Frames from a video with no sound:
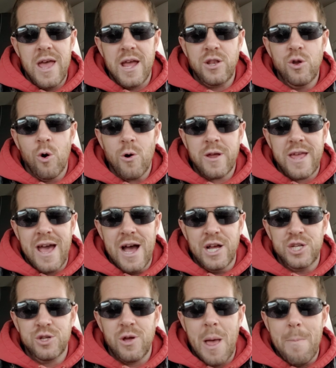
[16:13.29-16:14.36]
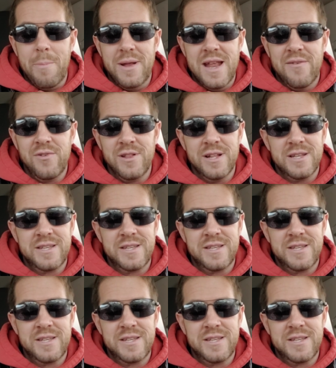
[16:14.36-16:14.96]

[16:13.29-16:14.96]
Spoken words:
ignore casual and benevolent